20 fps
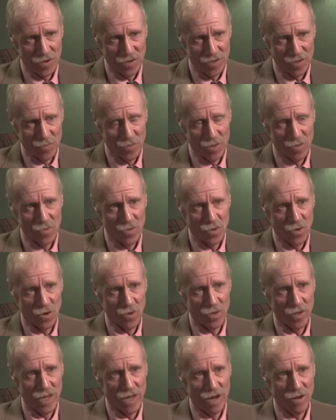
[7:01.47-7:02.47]
a little bit more
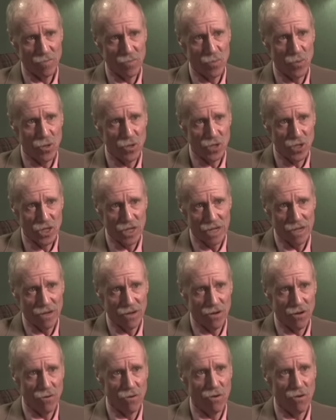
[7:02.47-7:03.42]
without pushing her